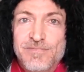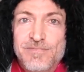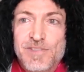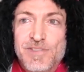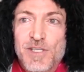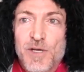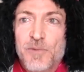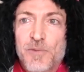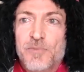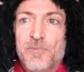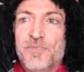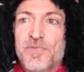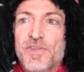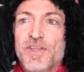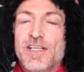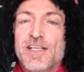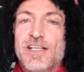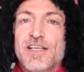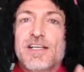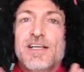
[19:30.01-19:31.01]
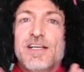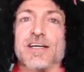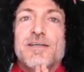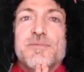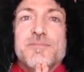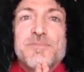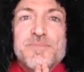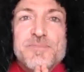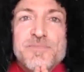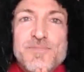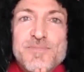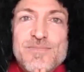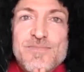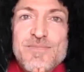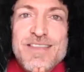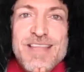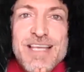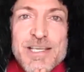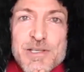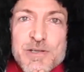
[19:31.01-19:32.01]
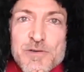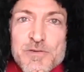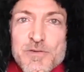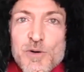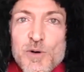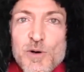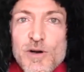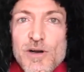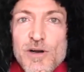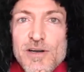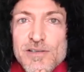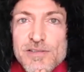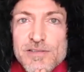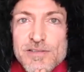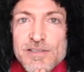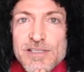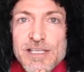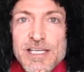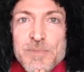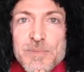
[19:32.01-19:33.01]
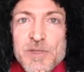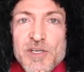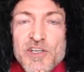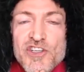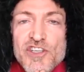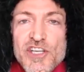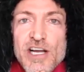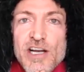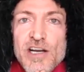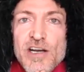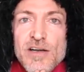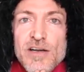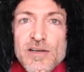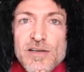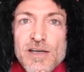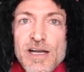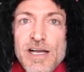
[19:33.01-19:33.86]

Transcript: So, thank you for letting me share.